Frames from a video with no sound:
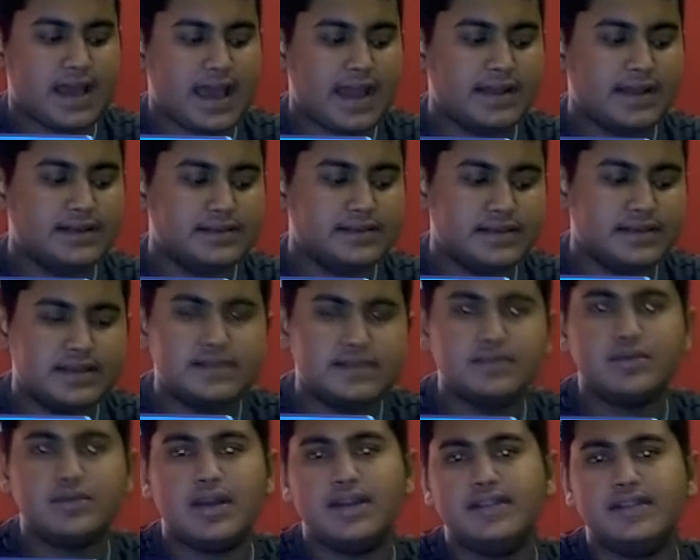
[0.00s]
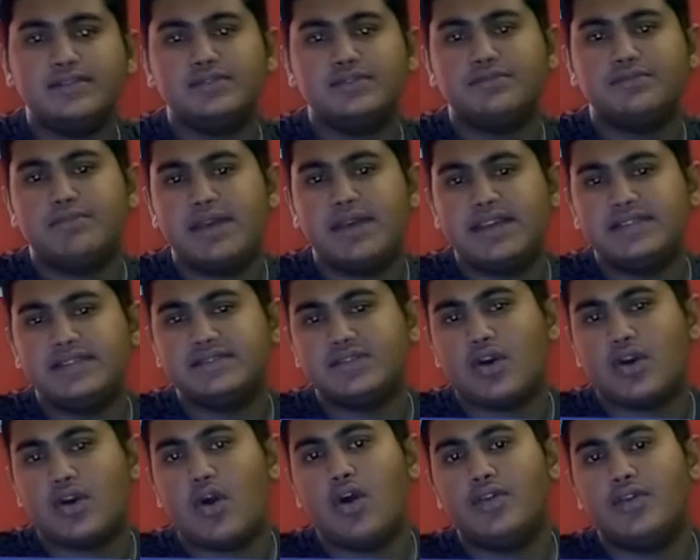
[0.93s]
and this one is based
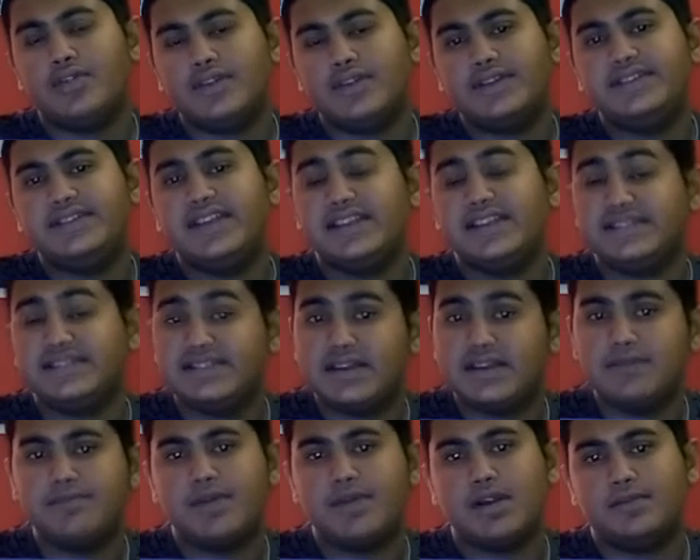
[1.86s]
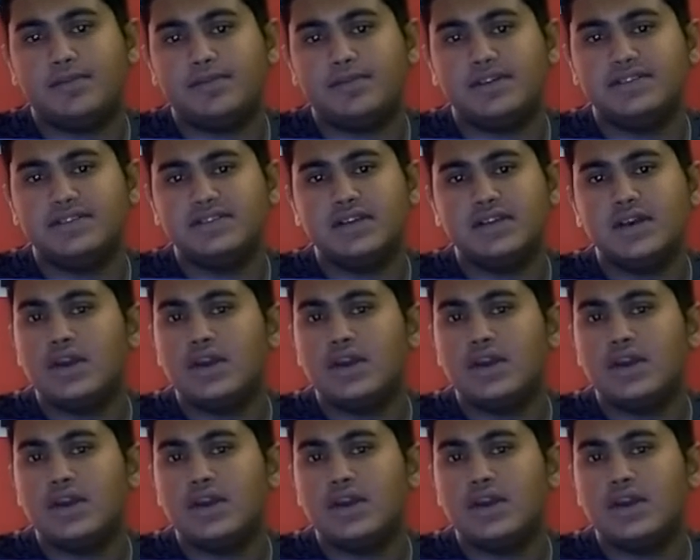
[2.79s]
on the testing purpose,